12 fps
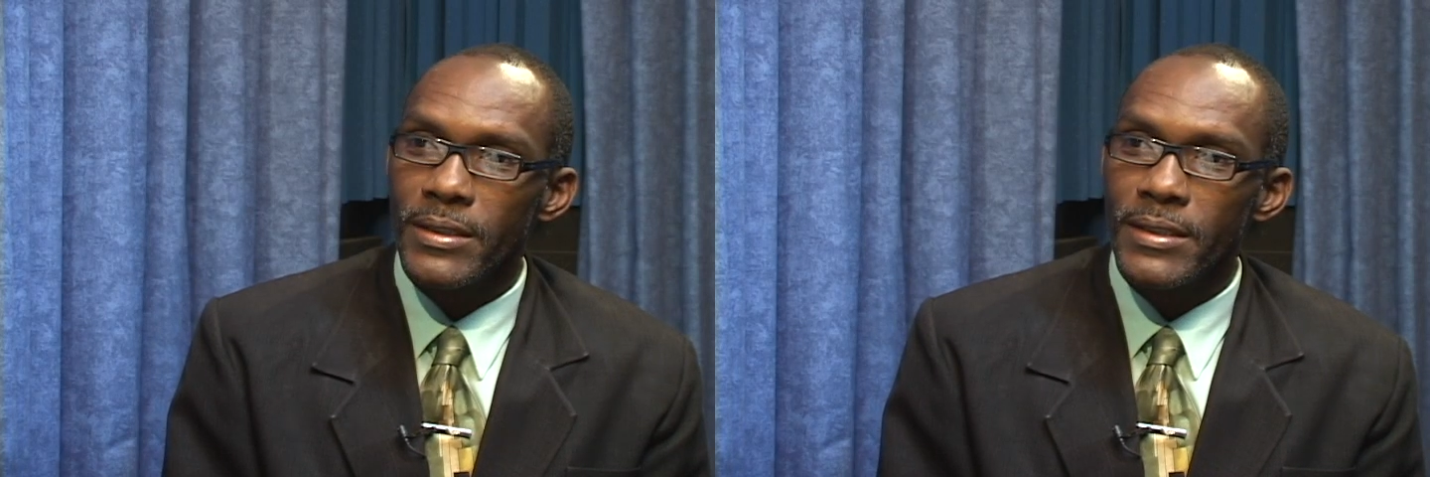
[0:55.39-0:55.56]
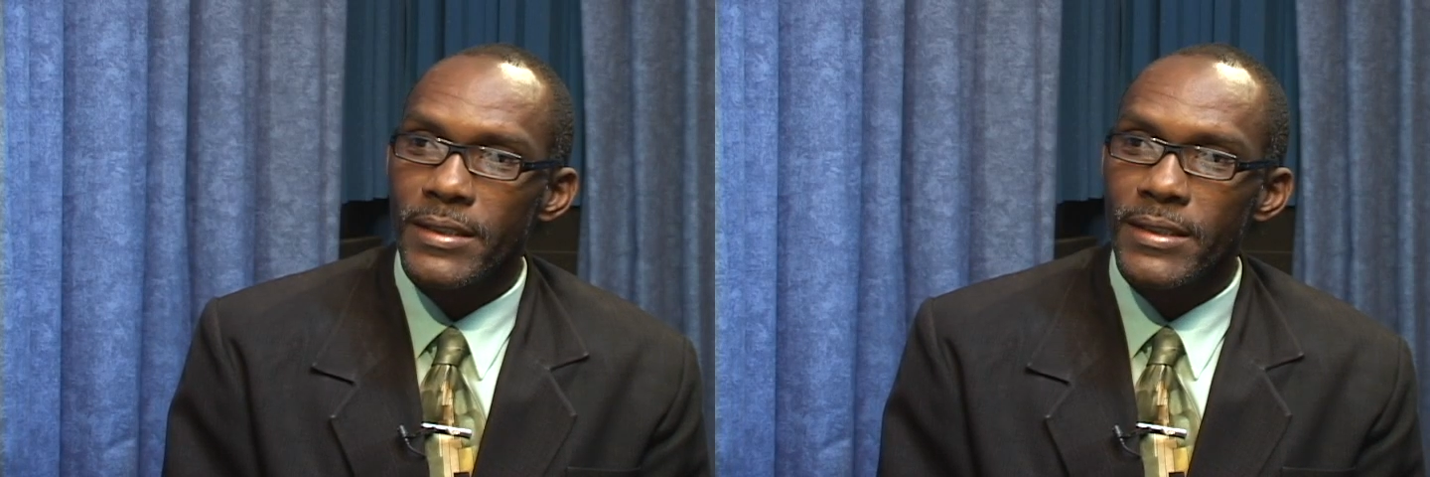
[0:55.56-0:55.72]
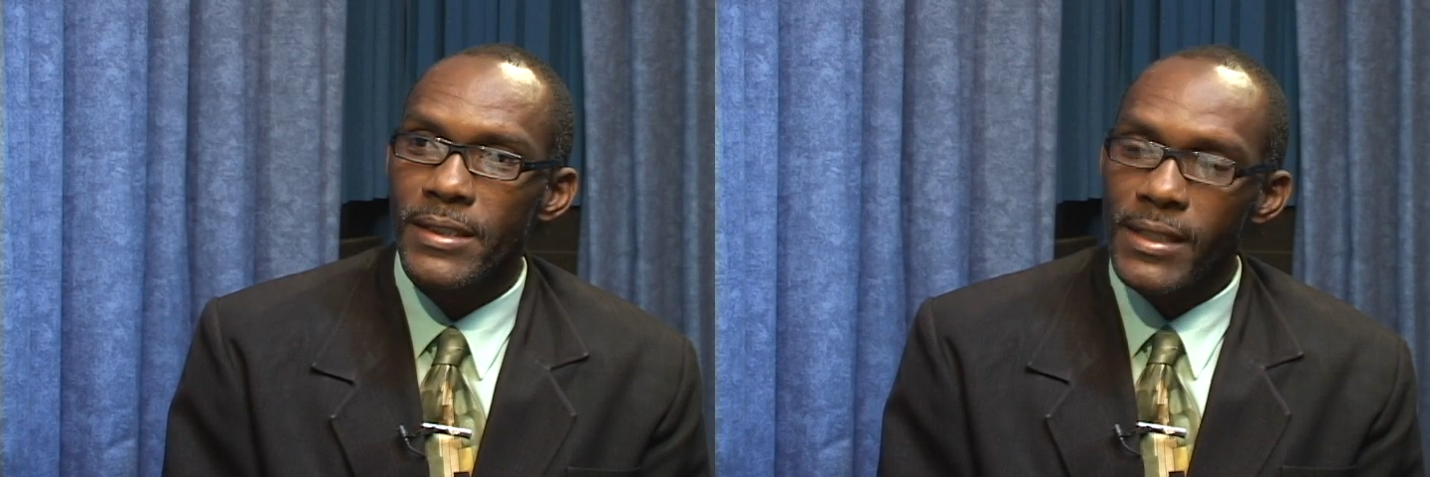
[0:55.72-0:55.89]

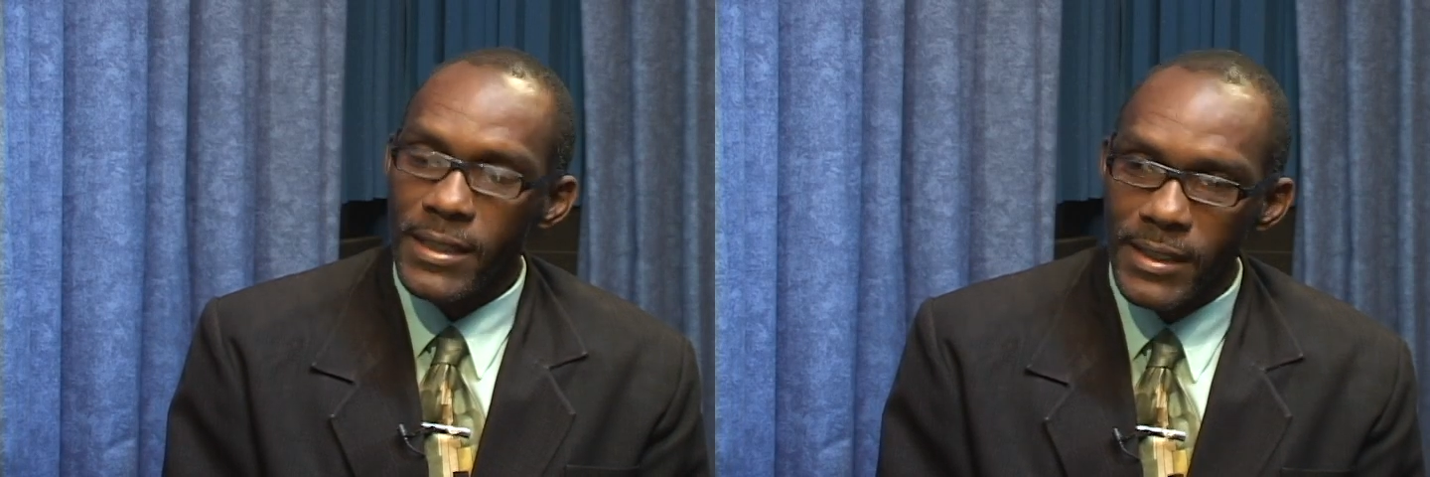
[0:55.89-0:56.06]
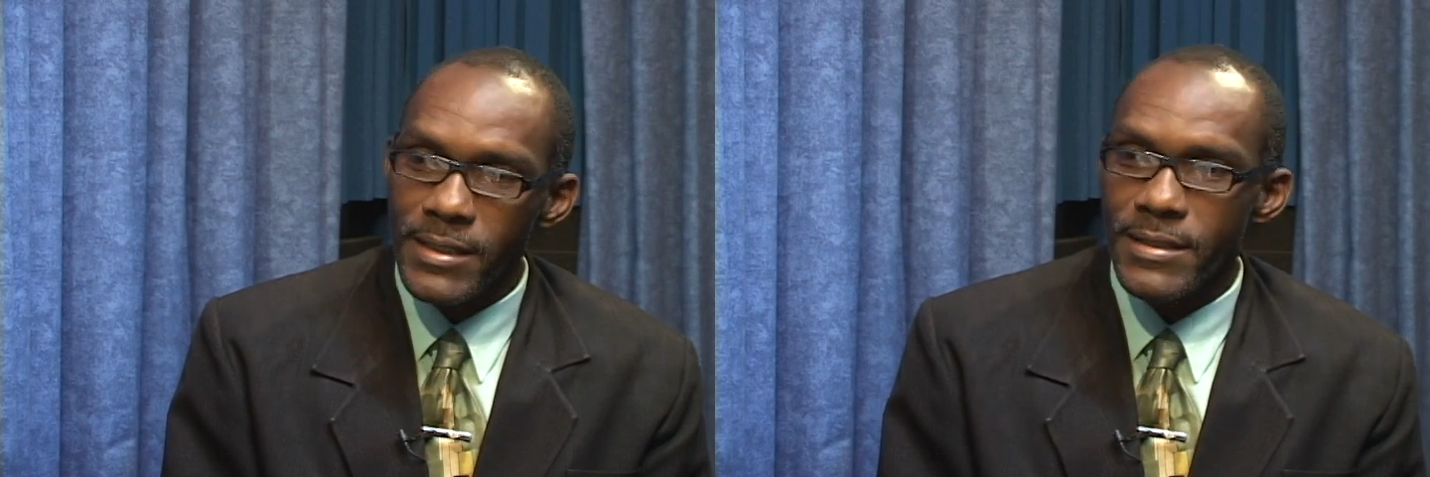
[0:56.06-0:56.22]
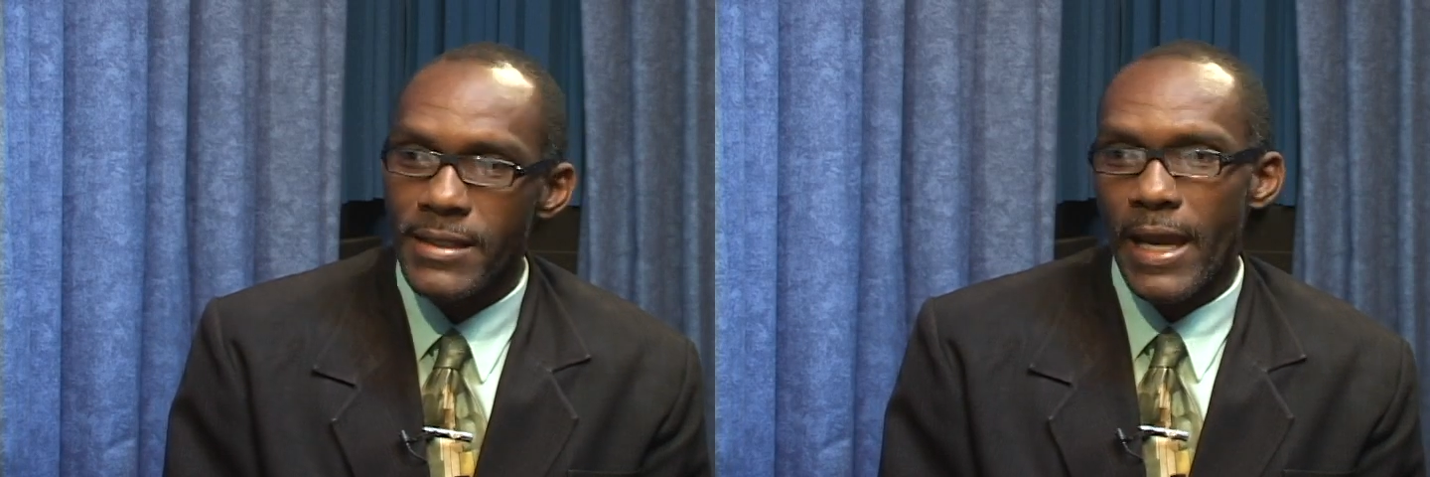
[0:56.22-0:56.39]
see
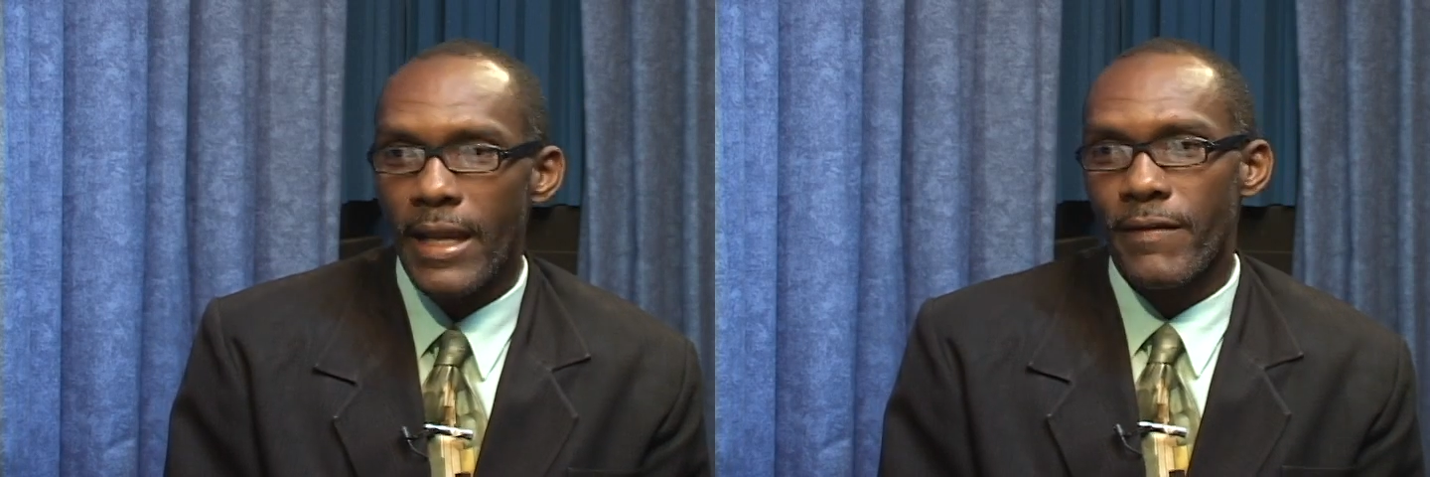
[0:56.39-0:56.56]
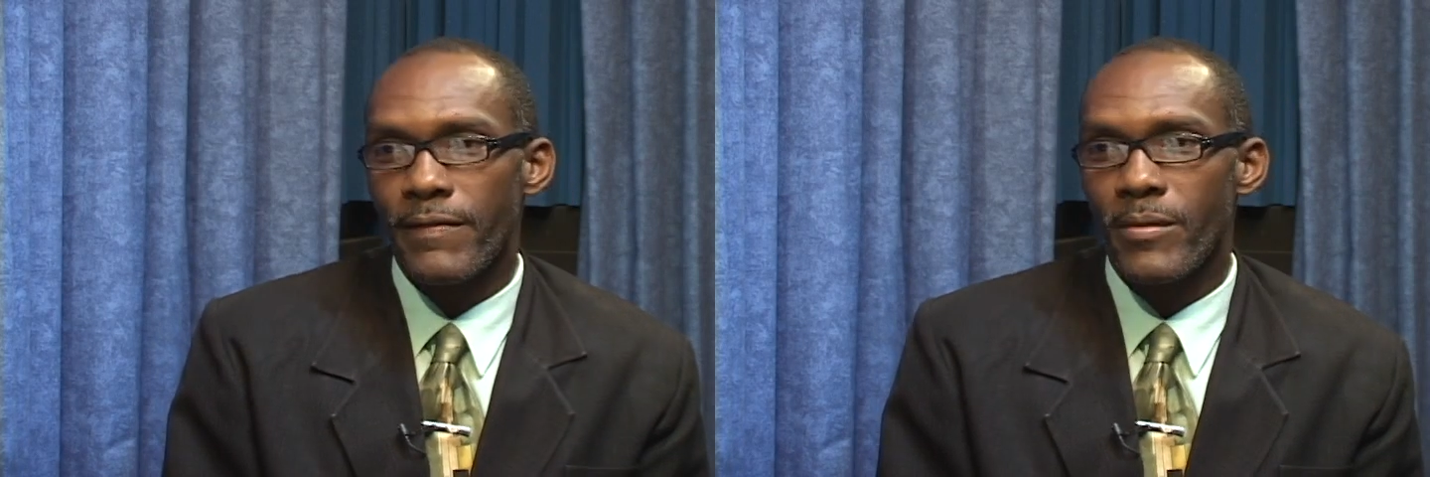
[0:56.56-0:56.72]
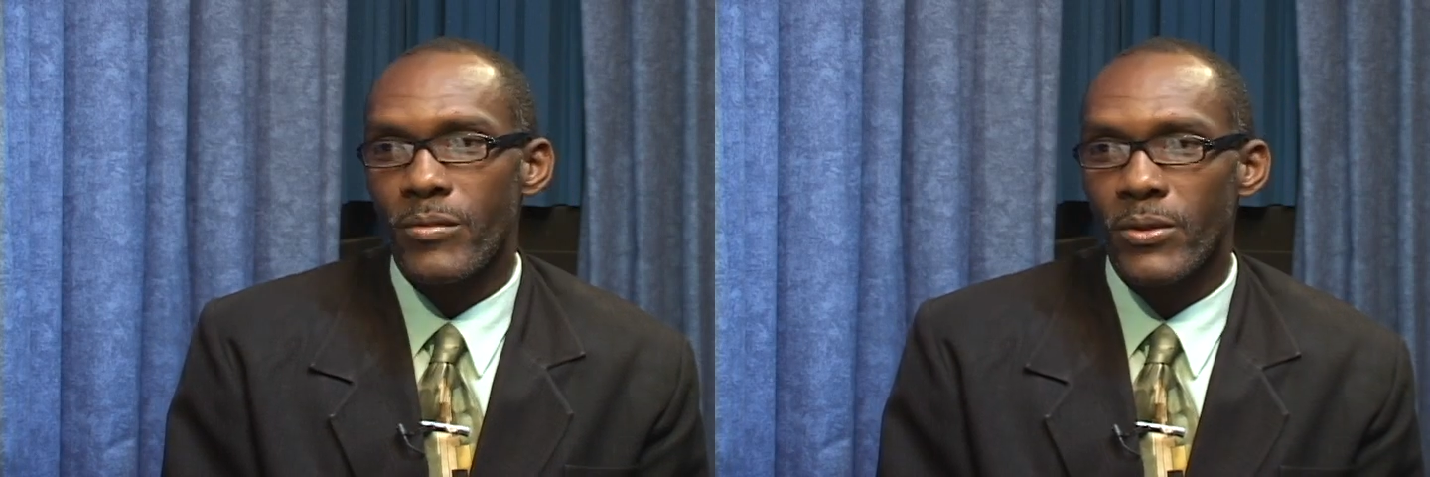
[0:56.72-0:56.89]
inside of
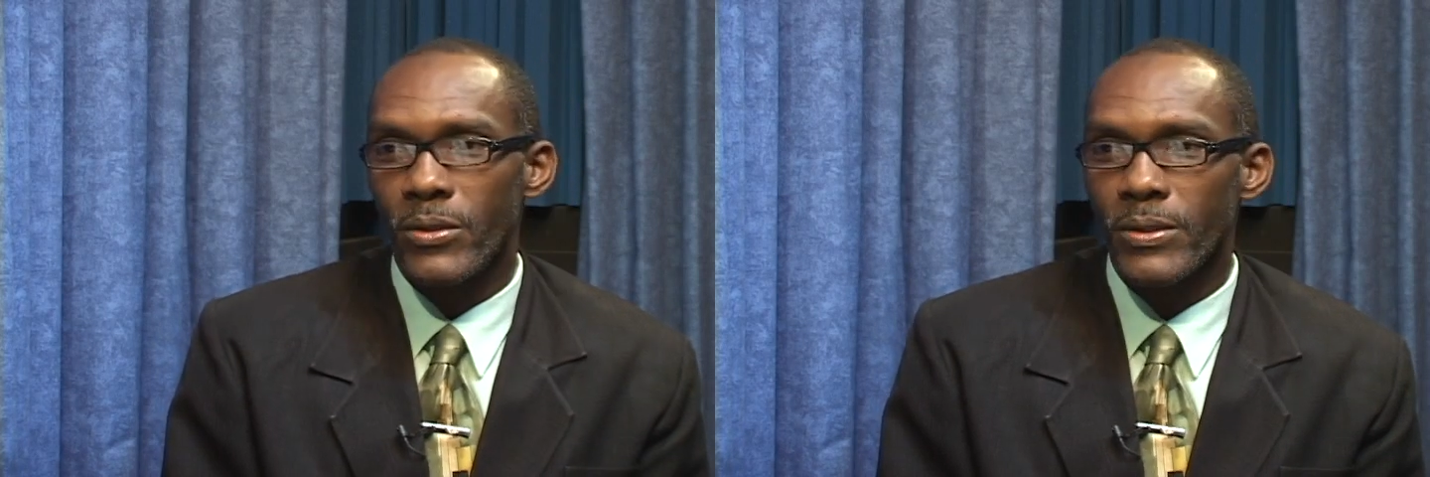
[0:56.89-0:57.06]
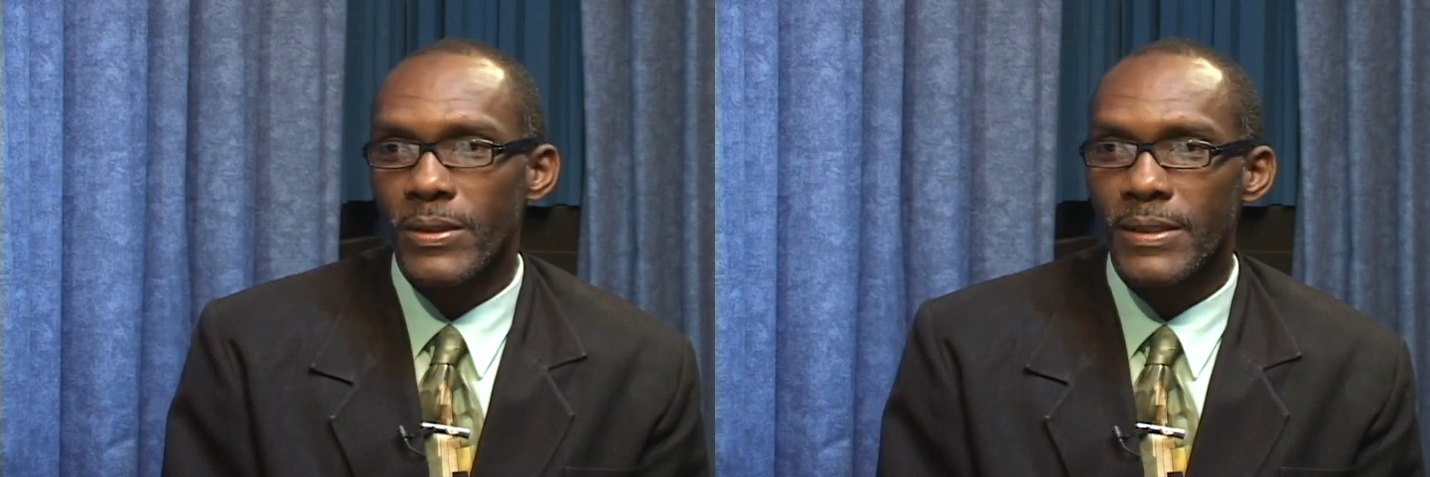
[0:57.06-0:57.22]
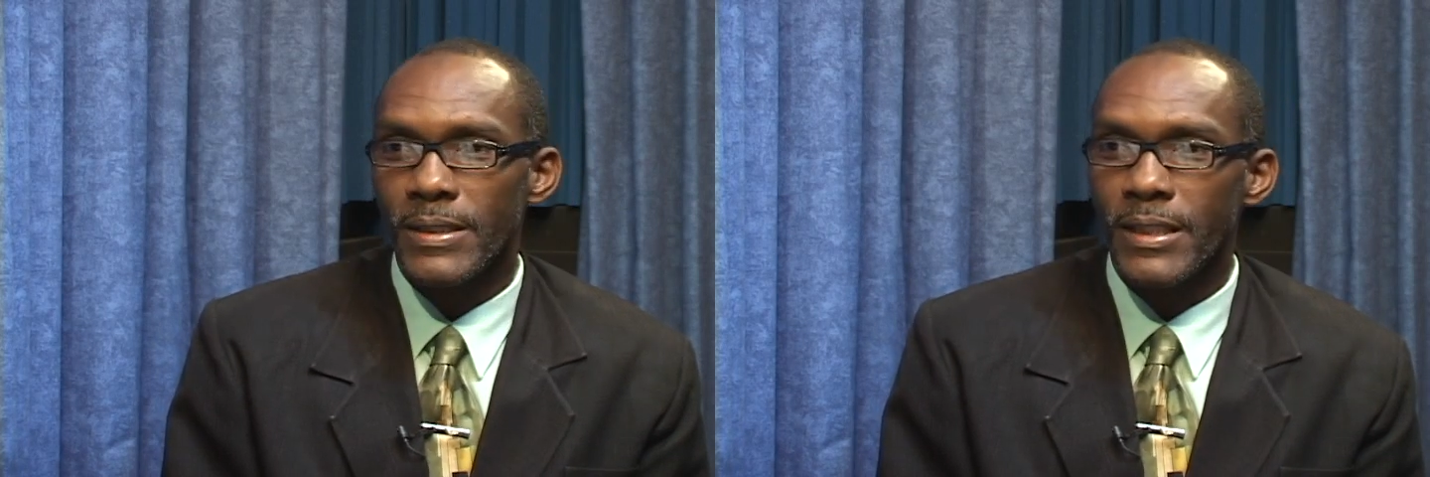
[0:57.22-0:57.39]
the book,